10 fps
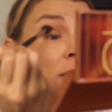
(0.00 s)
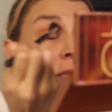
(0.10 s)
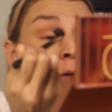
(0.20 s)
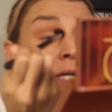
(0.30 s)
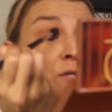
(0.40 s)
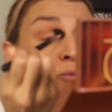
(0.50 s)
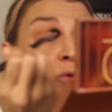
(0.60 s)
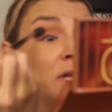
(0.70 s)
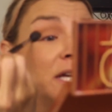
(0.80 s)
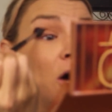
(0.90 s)
So it's
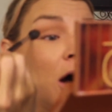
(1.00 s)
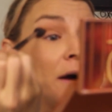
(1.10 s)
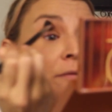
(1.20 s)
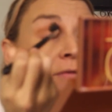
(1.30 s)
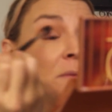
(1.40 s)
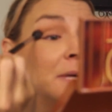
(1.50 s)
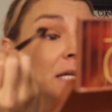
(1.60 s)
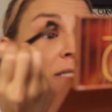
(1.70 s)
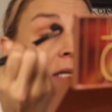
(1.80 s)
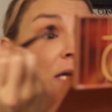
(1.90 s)
really hard for
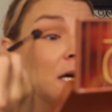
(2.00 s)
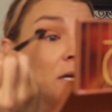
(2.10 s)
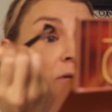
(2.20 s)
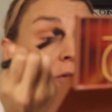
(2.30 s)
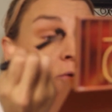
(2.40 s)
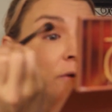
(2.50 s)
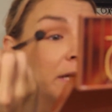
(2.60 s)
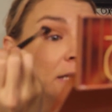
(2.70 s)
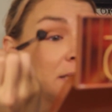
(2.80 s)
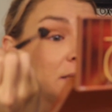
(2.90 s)
me to get a good
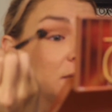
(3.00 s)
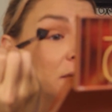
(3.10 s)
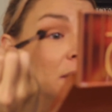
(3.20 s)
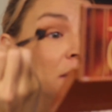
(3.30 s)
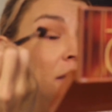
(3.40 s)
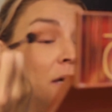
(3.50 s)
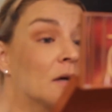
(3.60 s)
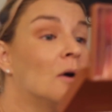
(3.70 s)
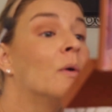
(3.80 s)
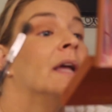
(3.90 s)
crease
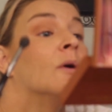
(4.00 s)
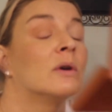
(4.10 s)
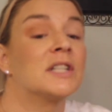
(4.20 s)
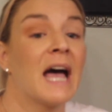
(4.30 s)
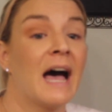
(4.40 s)
going or to